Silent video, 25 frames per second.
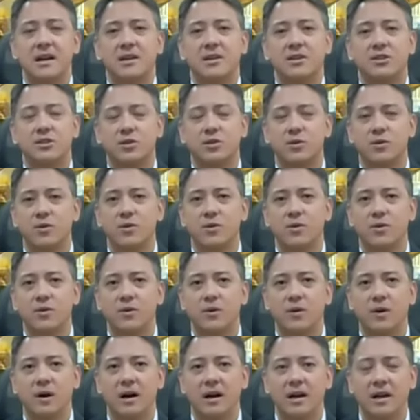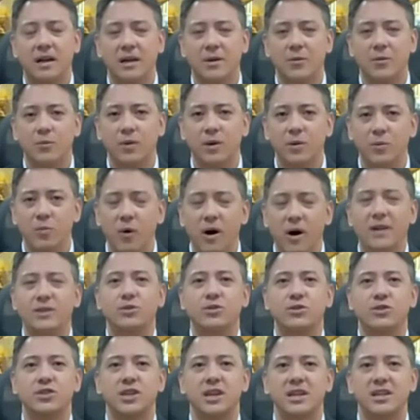So we
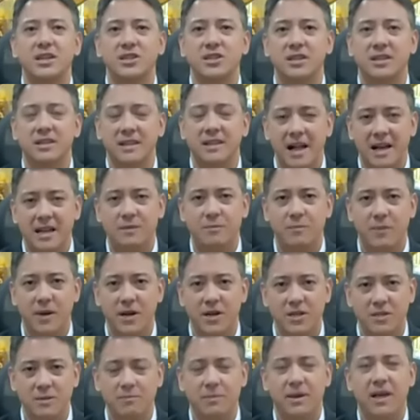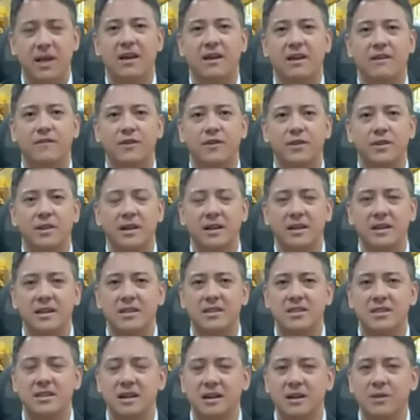want to change the taxpayers' behavior, that
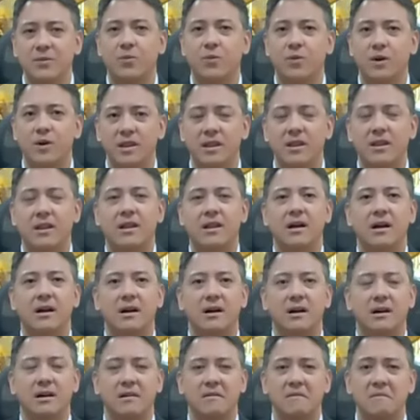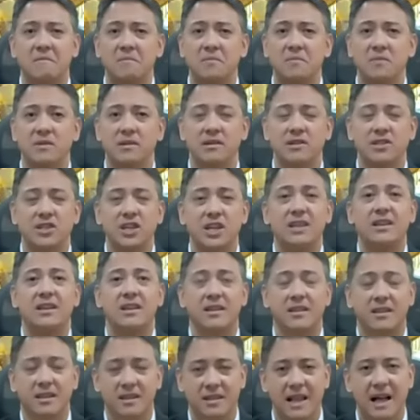it's not worth
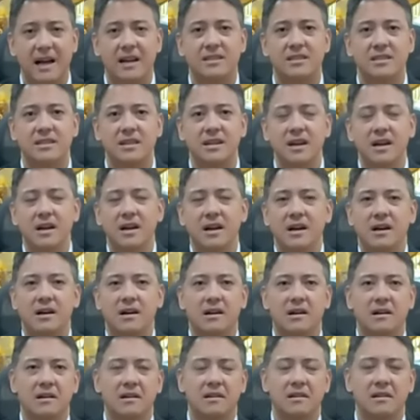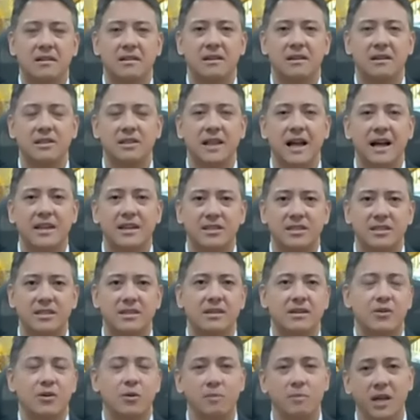cheating their tax
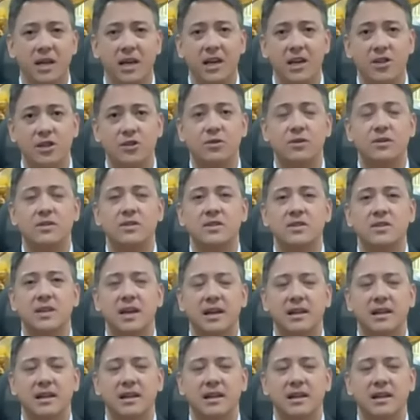obligations.